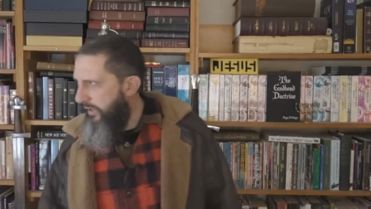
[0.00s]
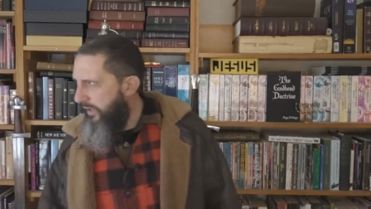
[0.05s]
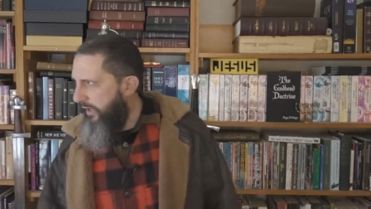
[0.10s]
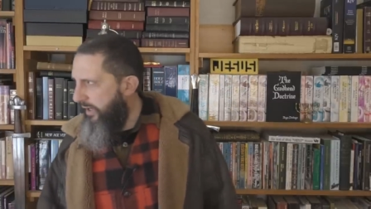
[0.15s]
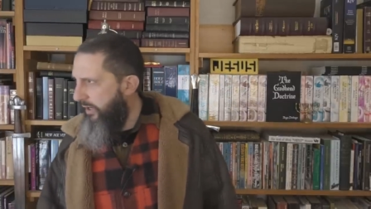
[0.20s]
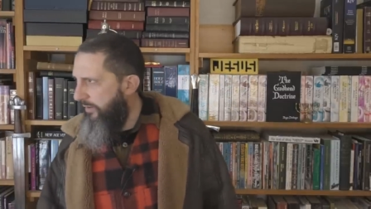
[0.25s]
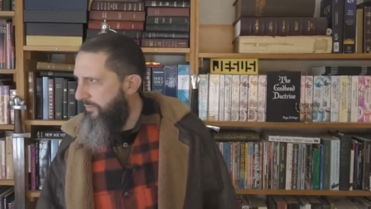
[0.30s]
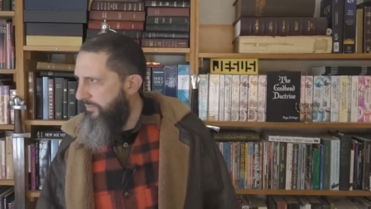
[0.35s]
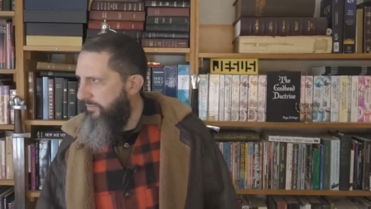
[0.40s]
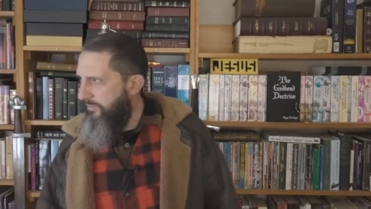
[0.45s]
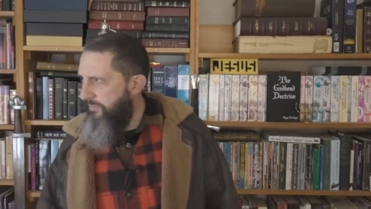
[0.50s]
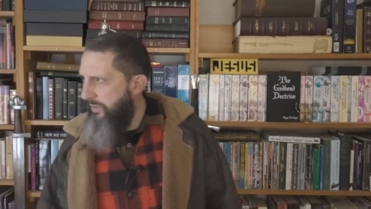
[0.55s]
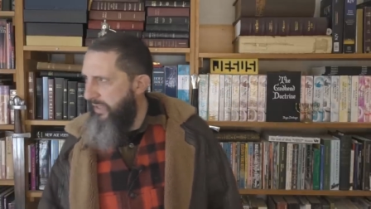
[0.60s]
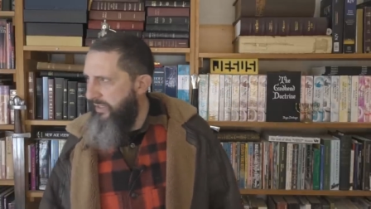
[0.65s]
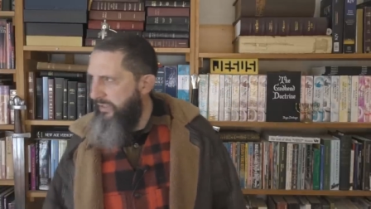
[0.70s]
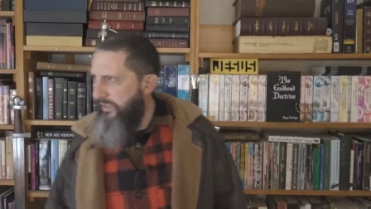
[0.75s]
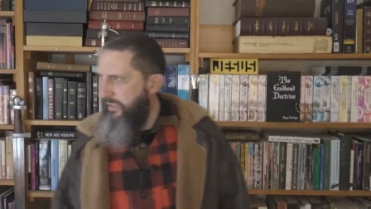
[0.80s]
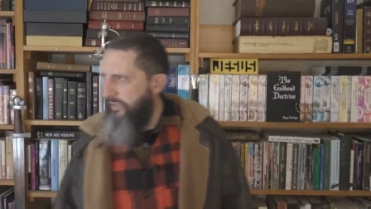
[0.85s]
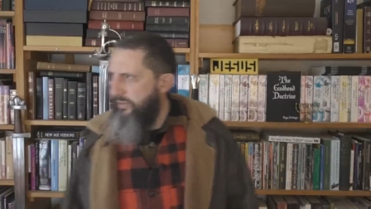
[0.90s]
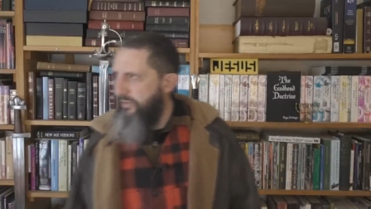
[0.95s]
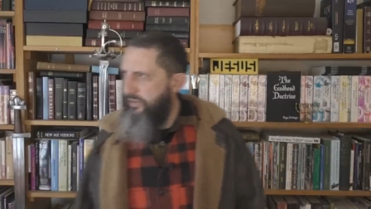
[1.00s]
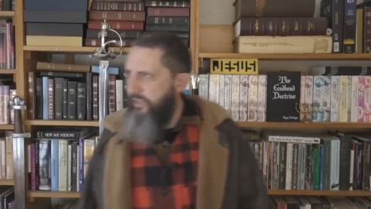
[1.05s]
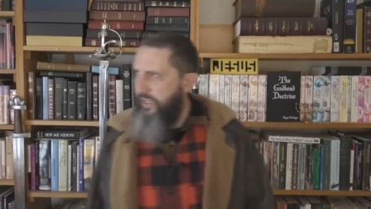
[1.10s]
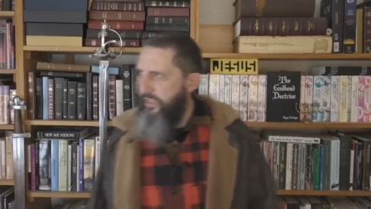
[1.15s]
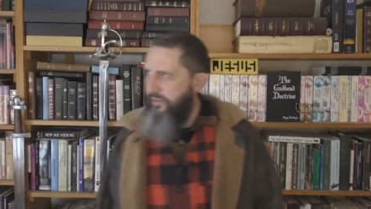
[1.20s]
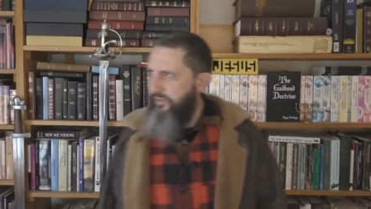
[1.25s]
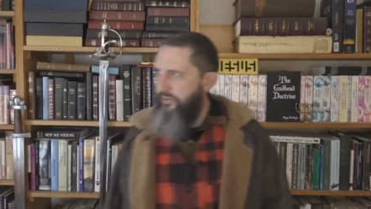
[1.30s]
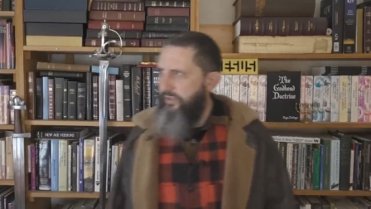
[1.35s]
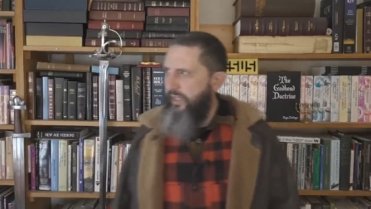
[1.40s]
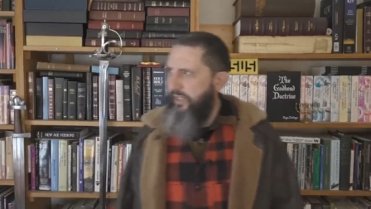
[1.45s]
uh, men need to
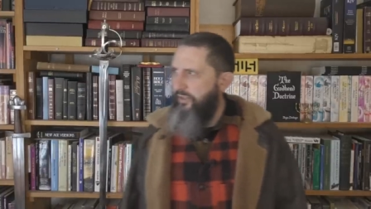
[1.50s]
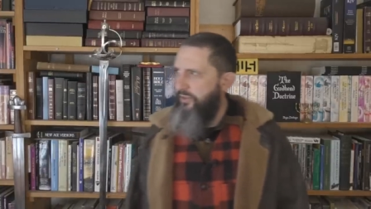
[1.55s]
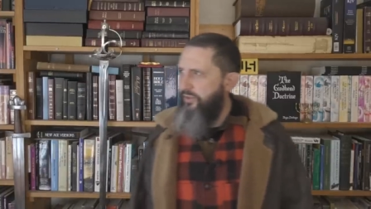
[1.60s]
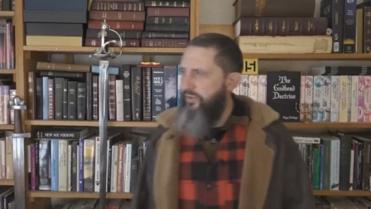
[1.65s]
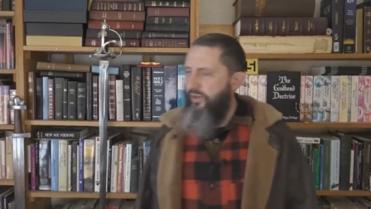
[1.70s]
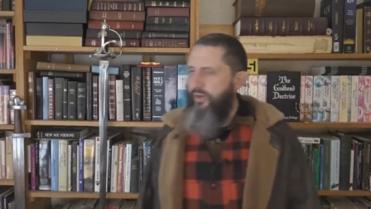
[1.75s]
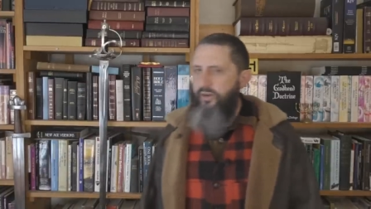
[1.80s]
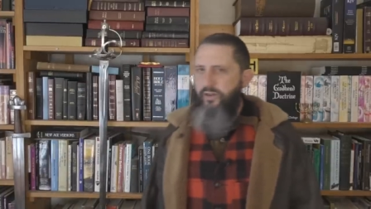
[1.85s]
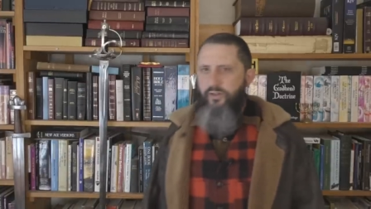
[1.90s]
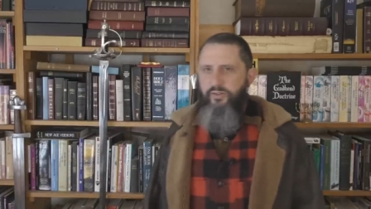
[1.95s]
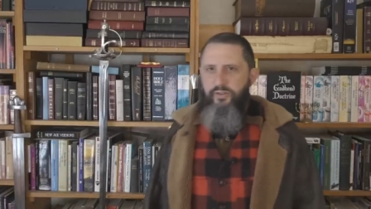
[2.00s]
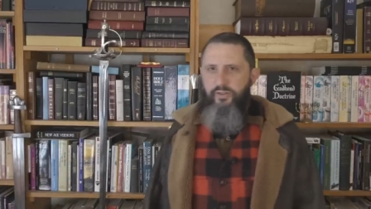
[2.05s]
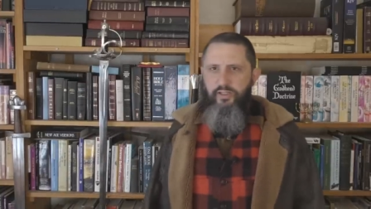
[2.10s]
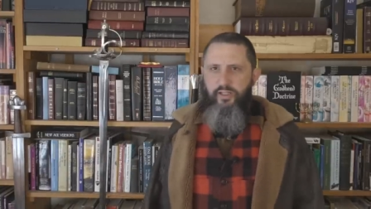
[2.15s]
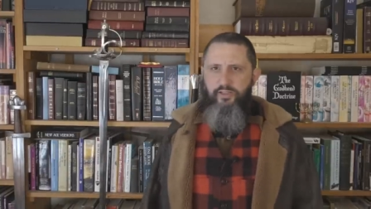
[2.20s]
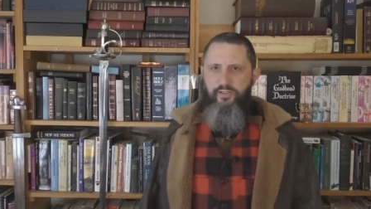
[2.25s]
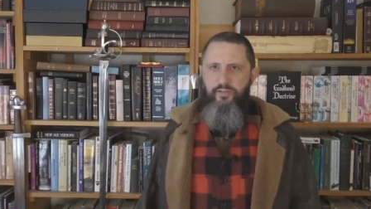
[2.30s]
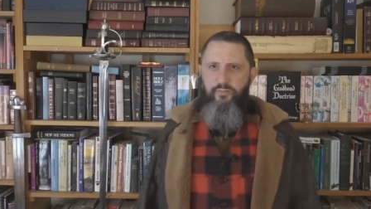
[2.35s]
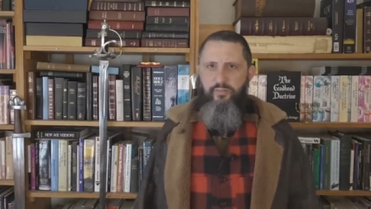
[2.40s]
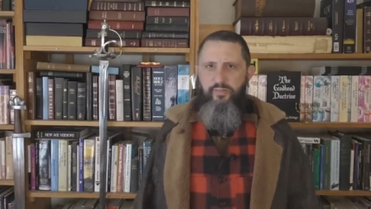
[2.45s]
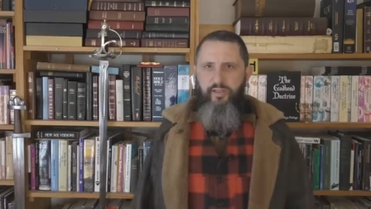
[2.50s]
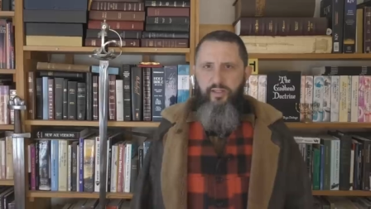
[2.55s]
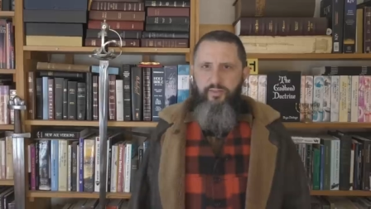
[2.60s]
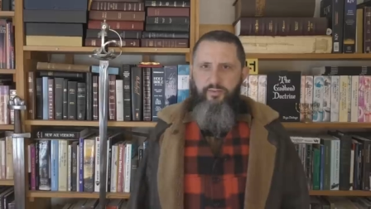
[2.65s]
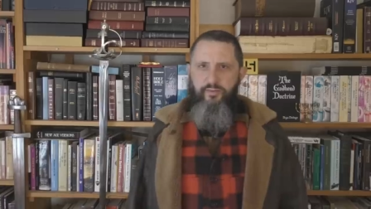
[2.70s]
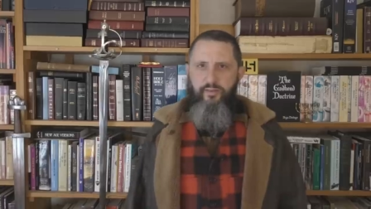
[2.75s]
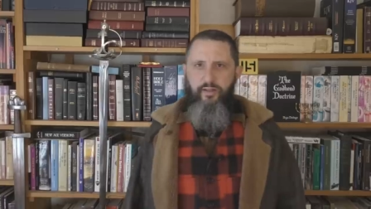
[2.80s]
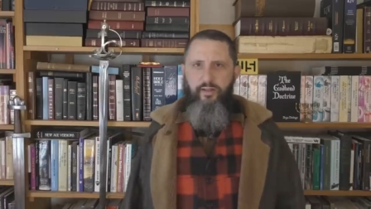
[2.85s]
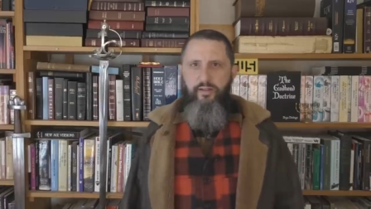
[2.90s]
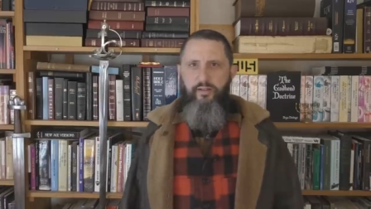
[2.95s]
take, take charge and get some
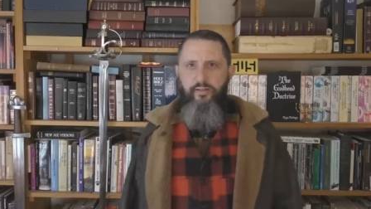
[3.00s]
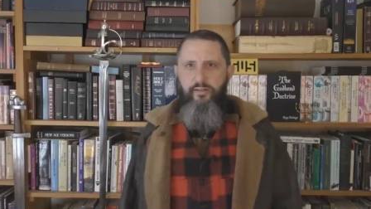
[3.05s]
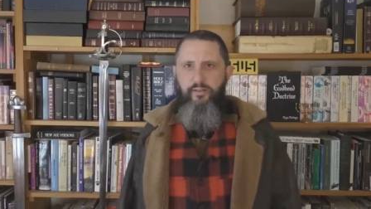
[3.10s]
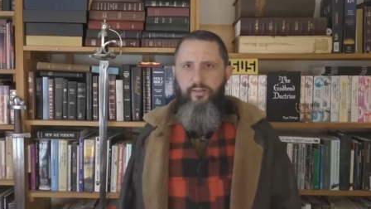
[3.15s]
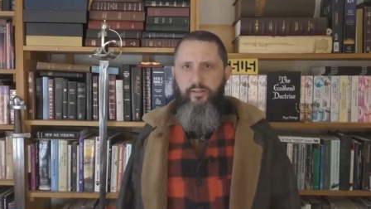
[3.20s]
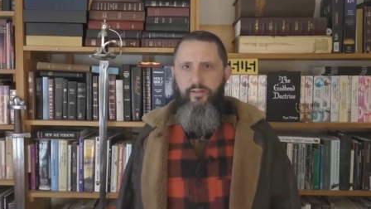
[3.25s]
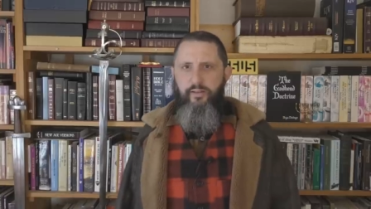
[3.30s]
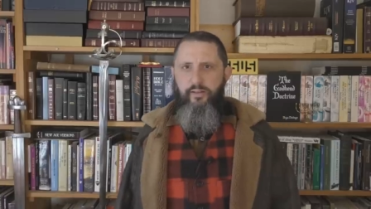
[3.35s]
things done